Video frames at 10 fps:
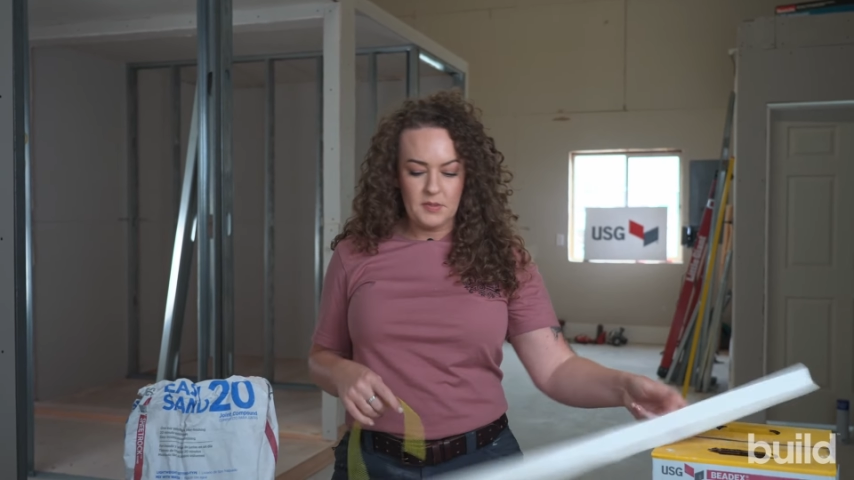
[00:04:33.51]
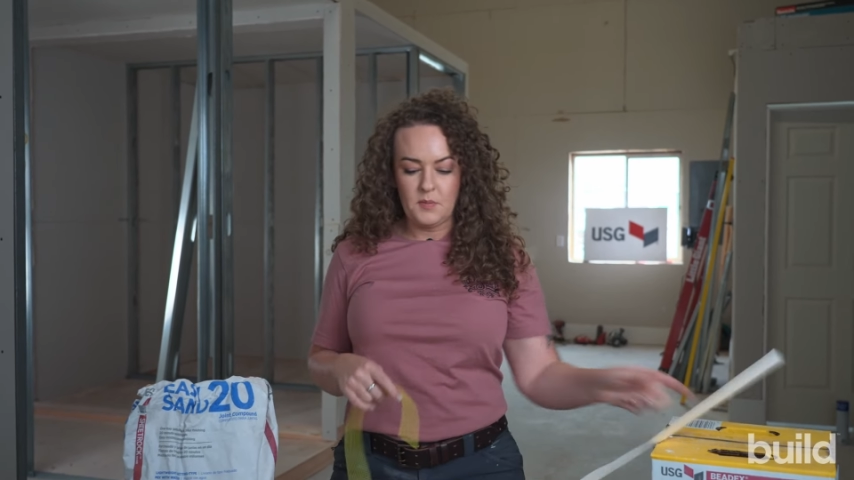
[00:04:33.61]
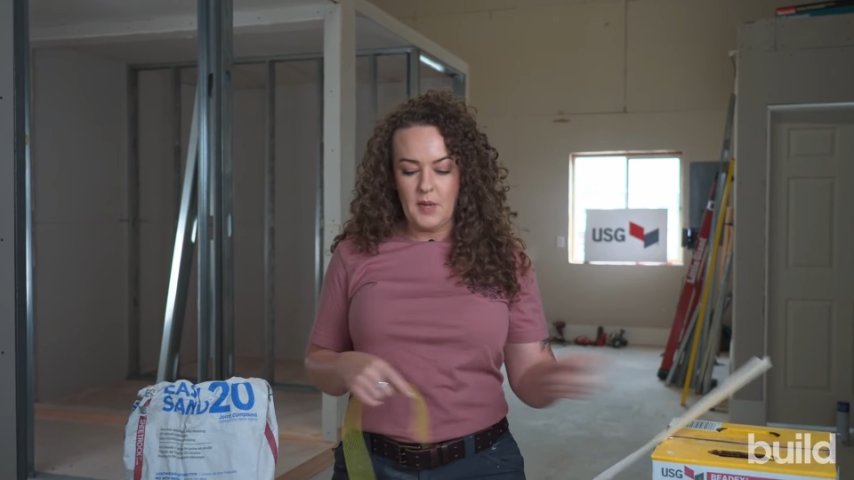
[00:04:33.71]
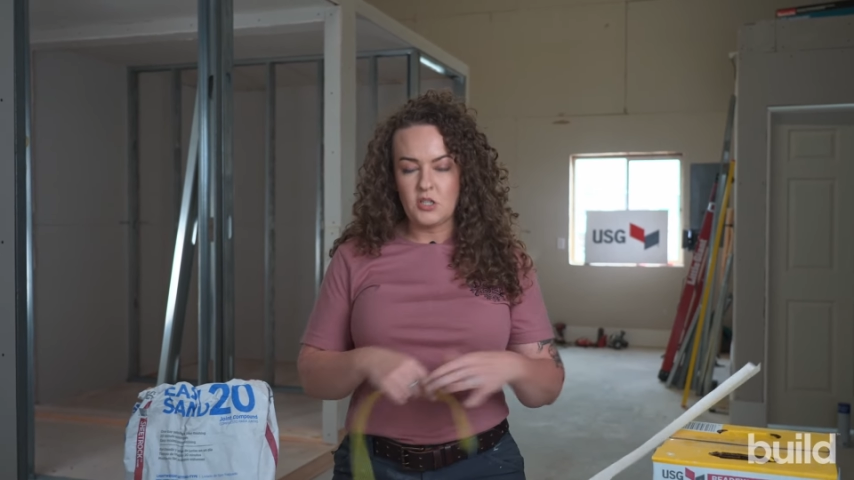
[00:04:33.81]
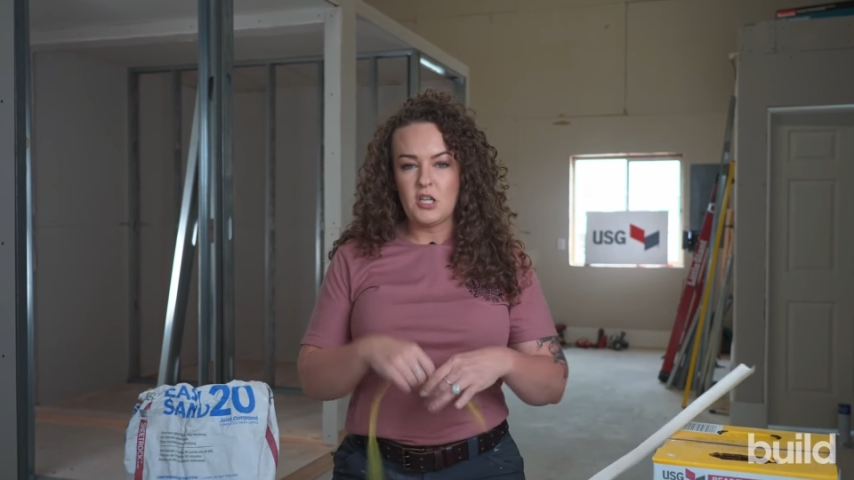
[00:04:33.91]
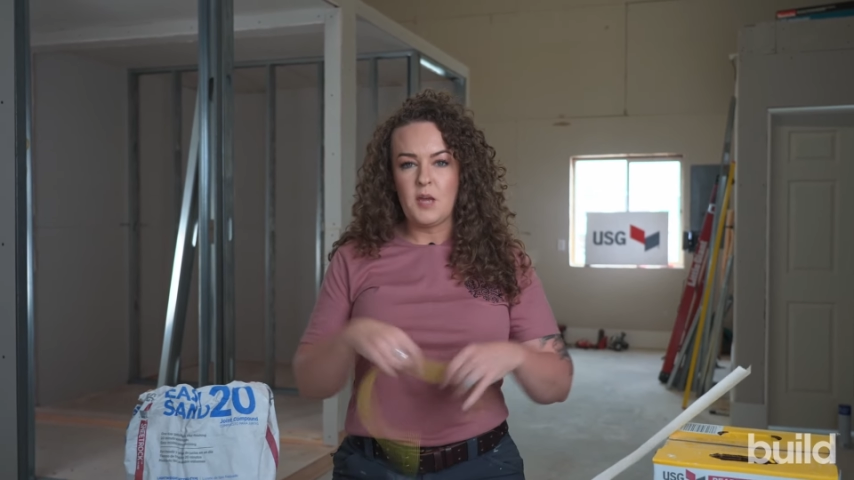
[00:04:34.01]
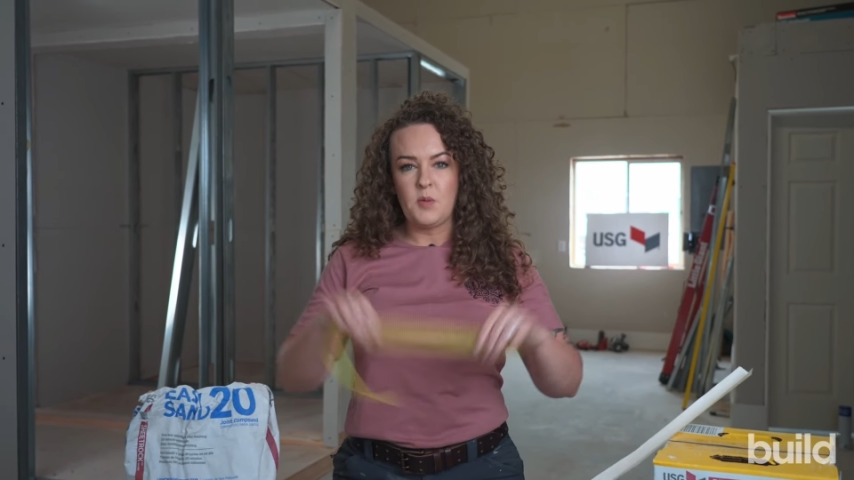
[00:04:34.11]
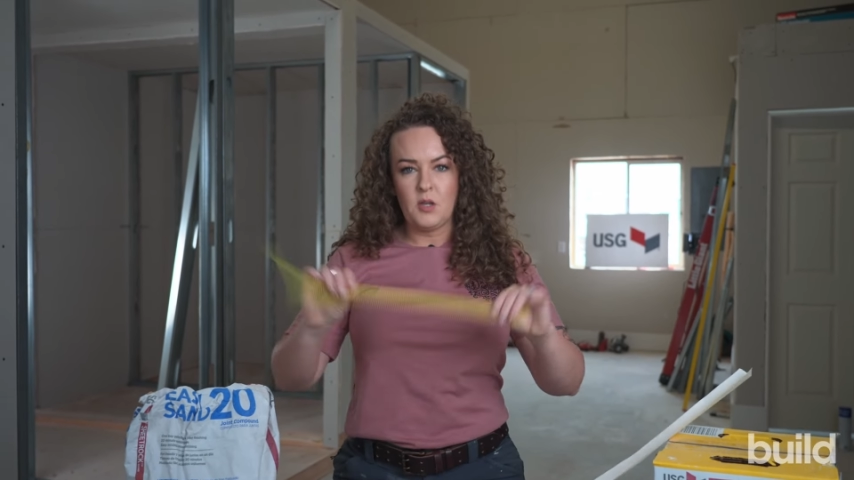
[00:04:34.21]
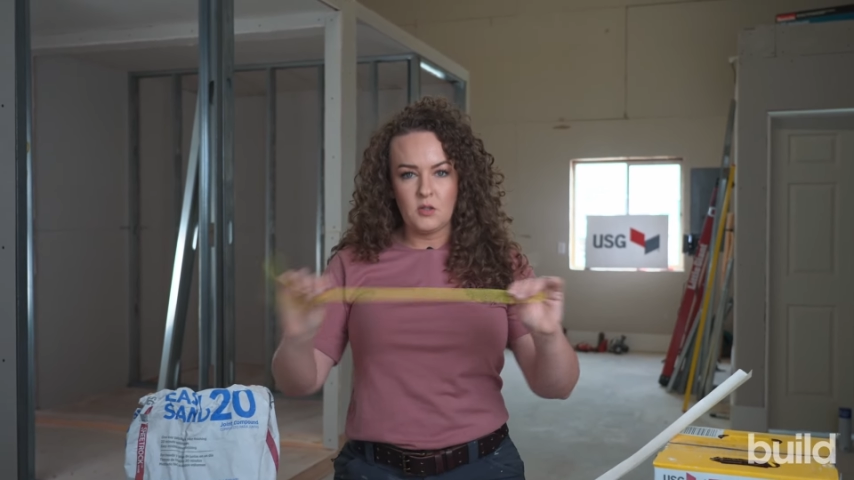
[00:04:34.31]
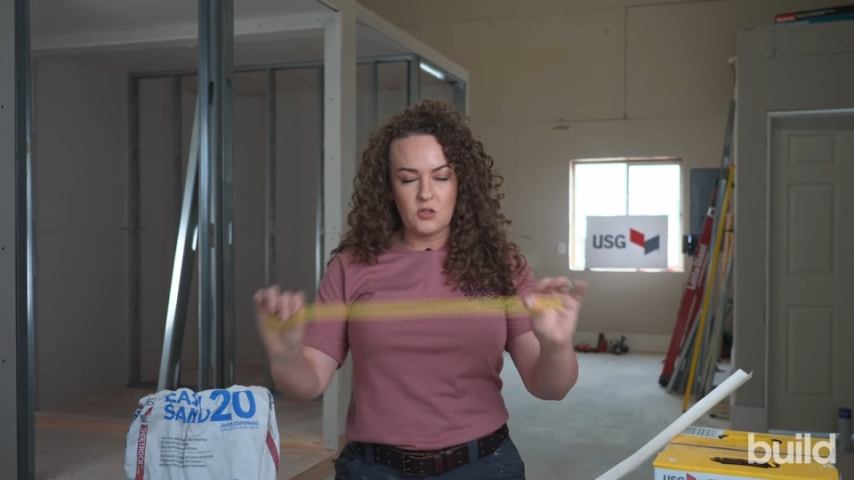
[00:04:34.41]
so mesh tape,
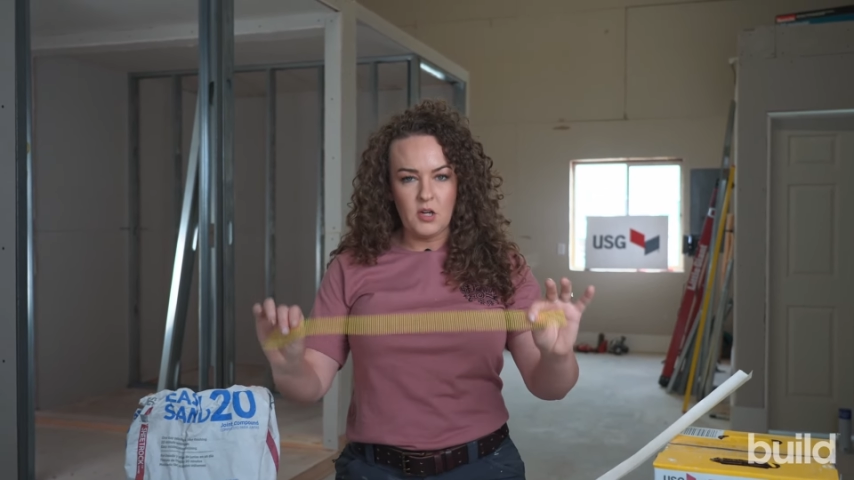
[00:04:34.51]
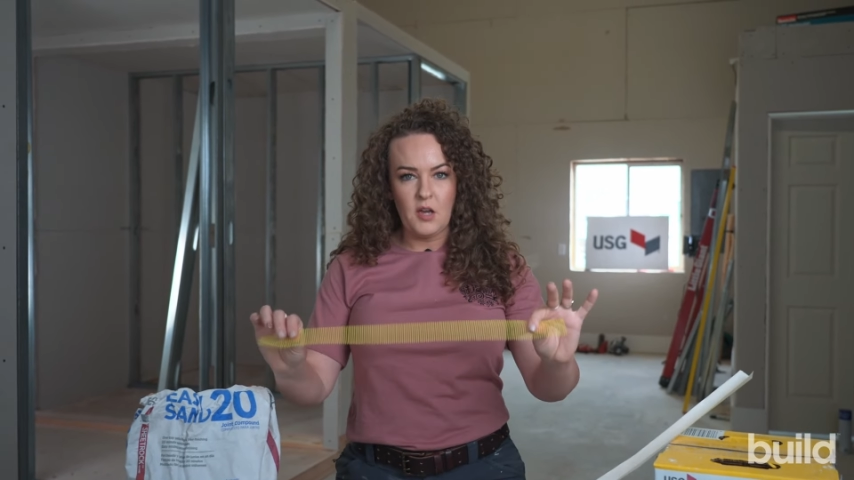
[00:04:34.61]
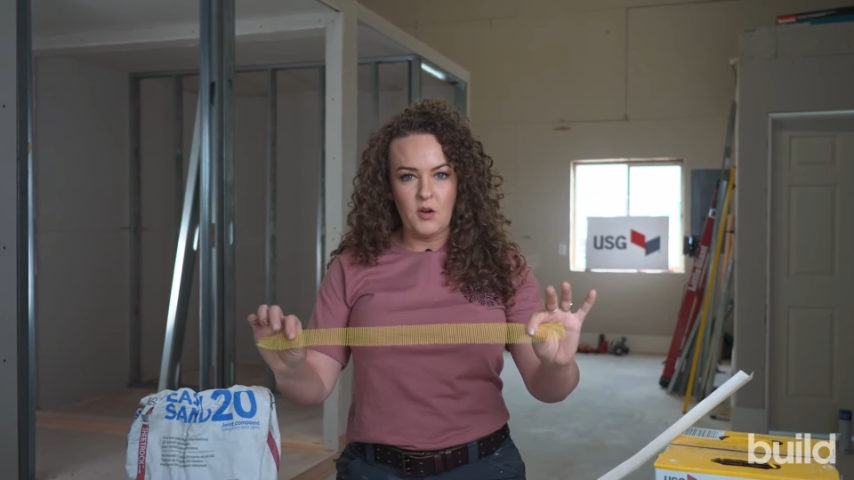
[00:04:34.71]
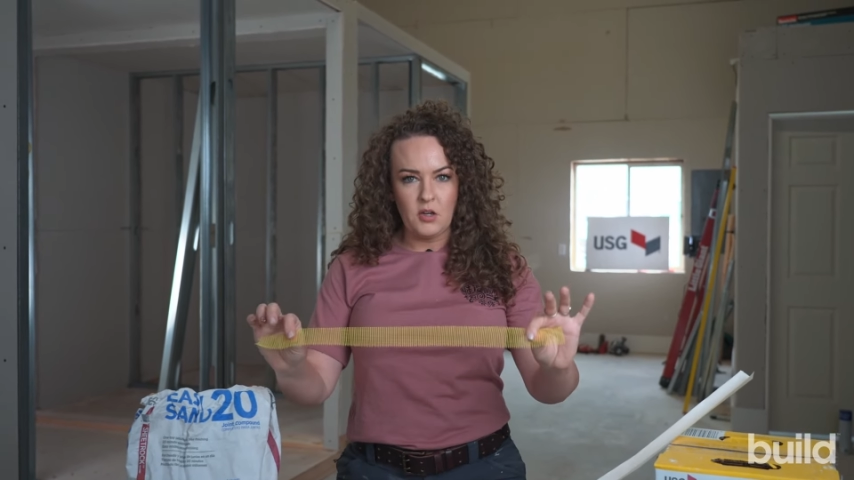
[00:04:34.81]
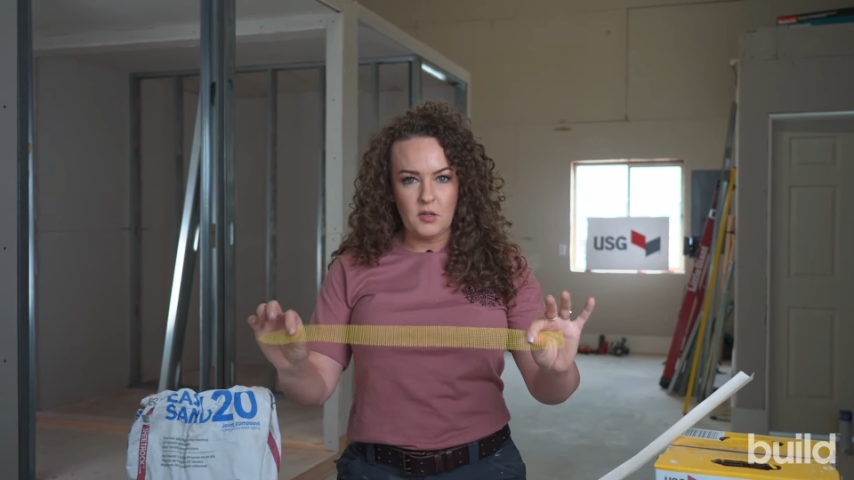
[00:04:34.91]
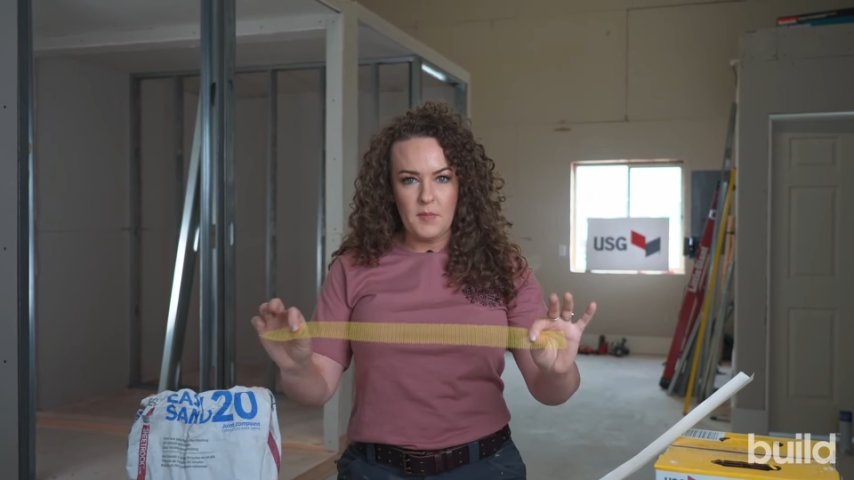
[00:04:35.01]
you can string out all your